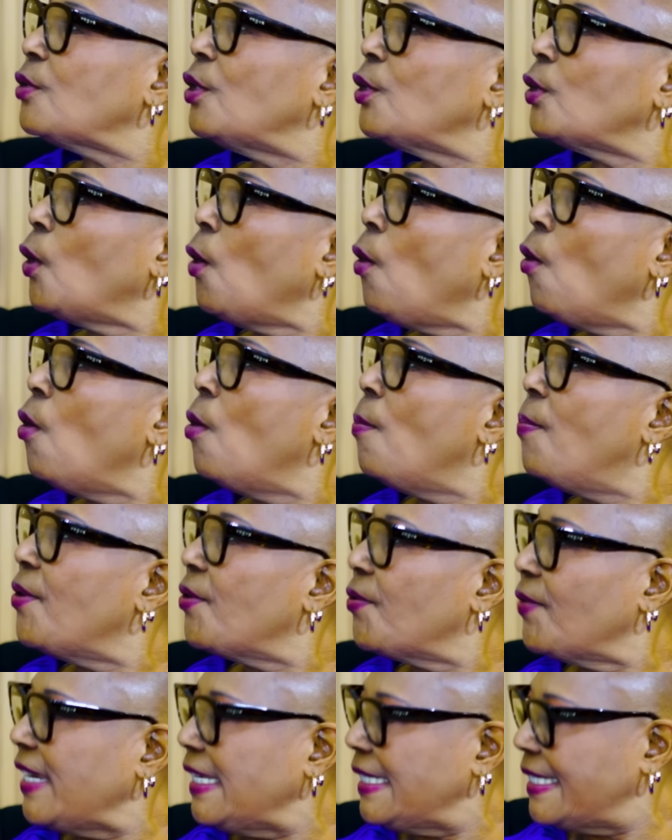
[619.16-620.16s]
not
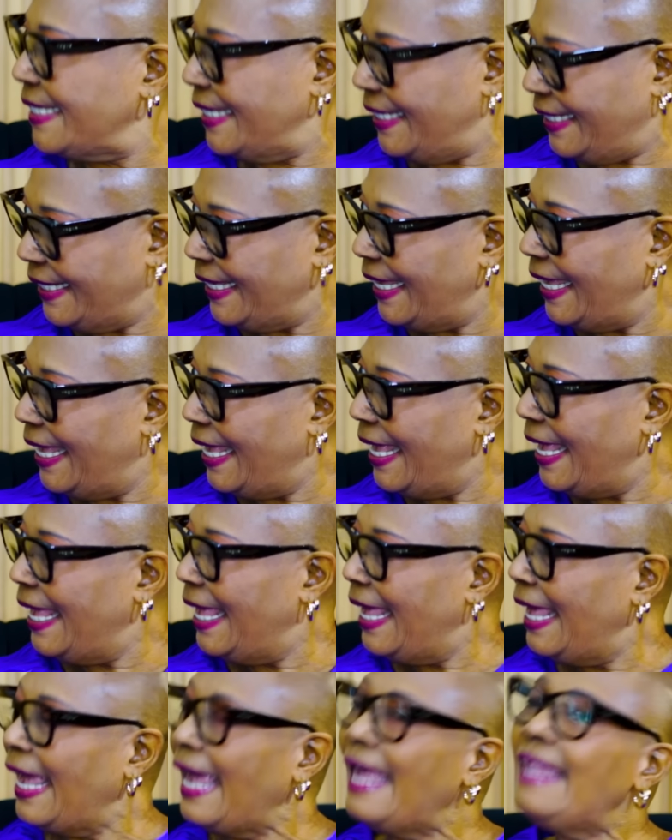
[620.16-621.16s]
cooperating.
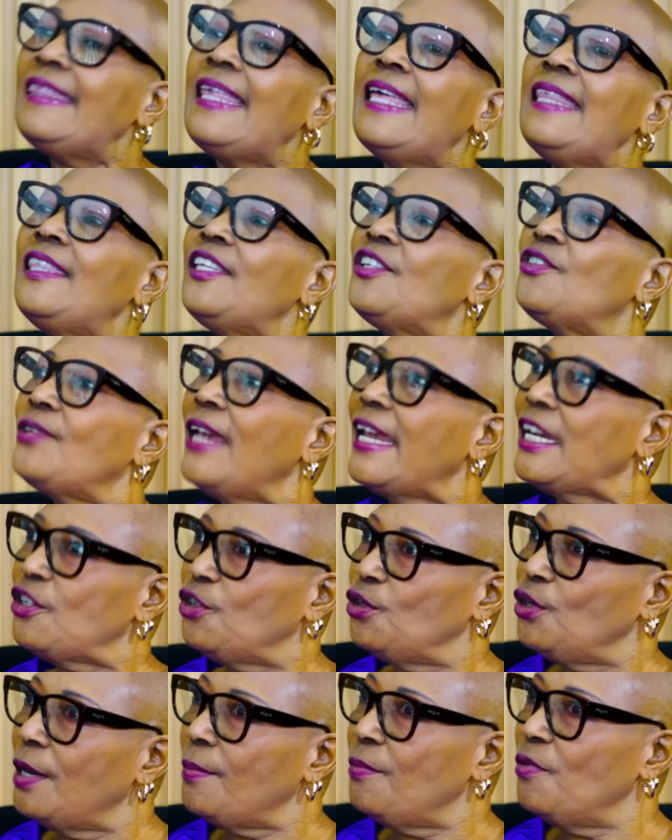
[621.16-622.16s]
And then the trade
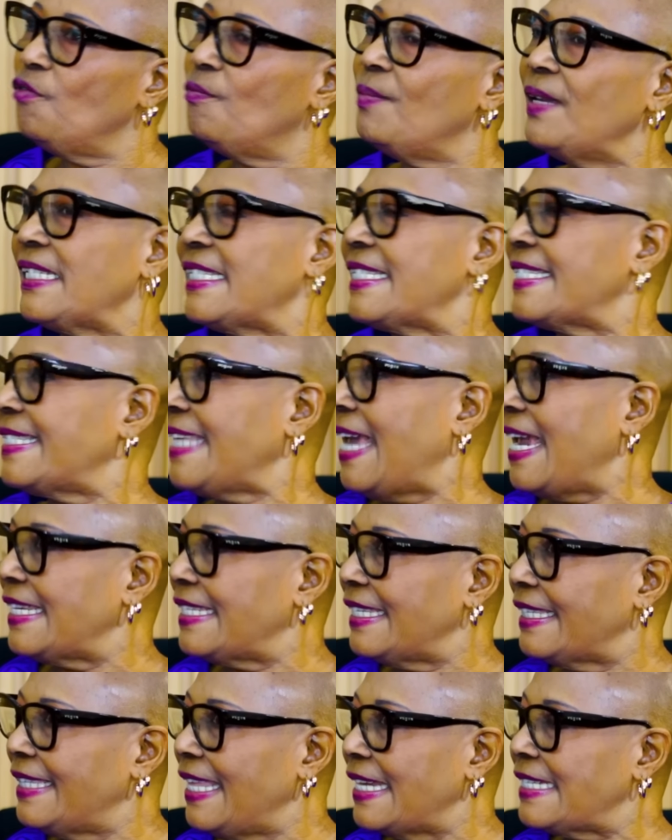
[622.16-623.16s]
union movement
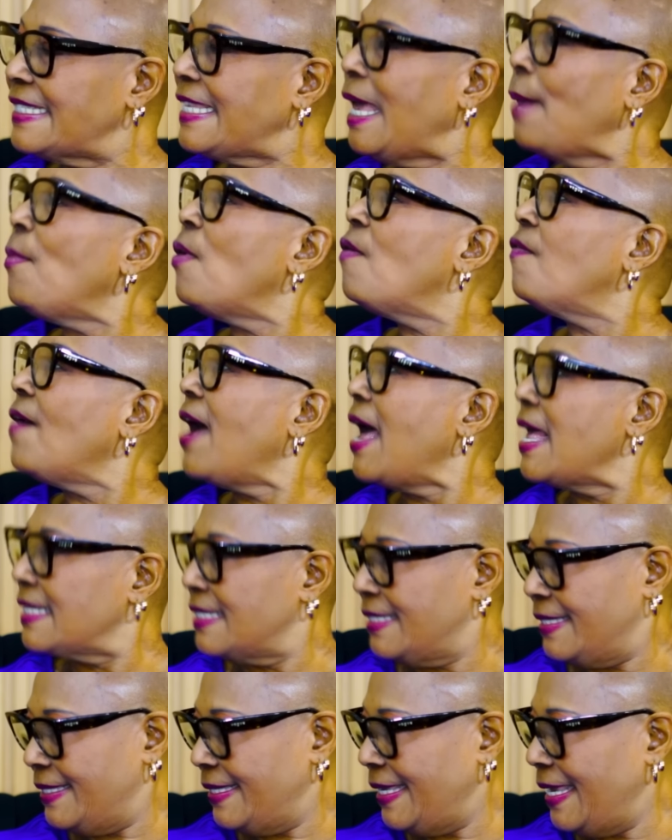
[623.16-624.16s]
decided that some of
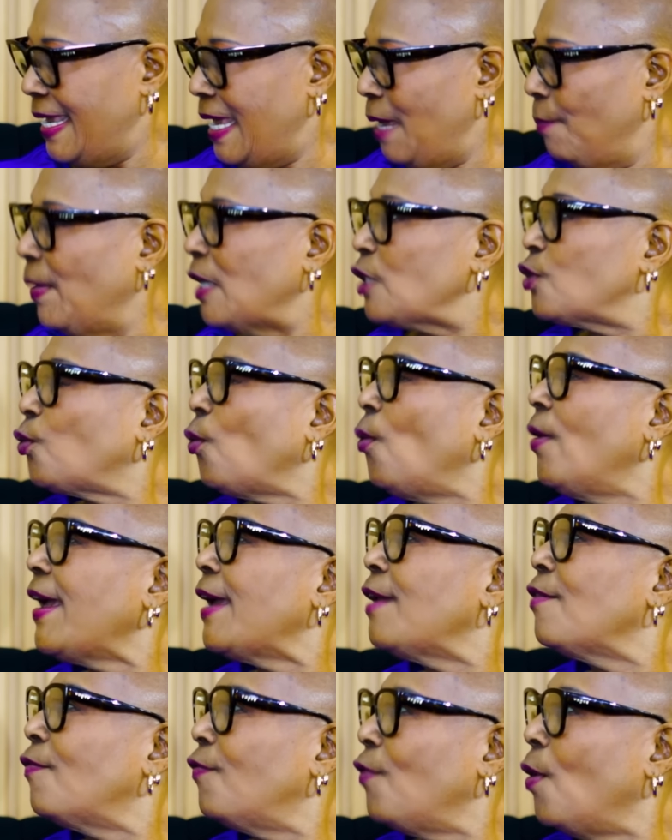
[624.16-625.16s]
us must go
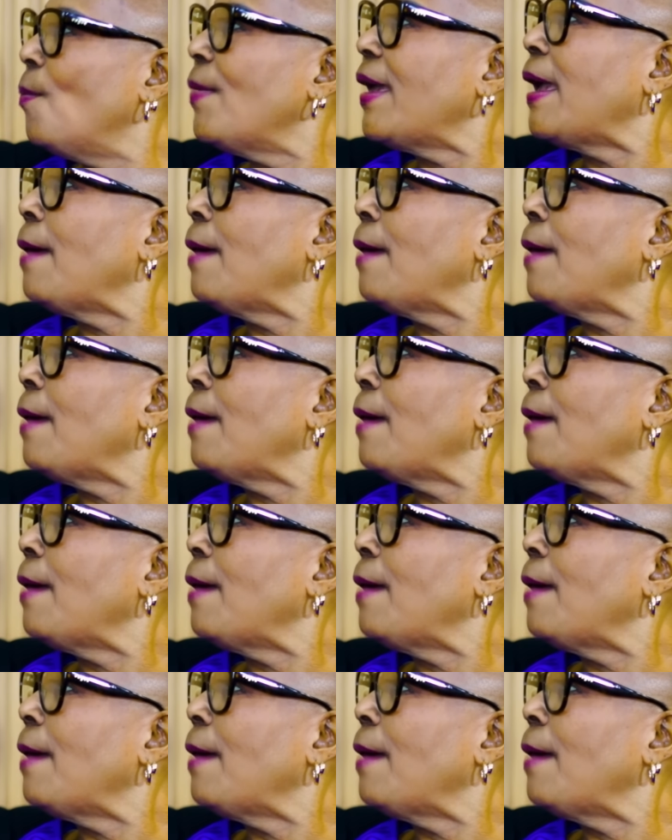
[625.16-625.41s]
and form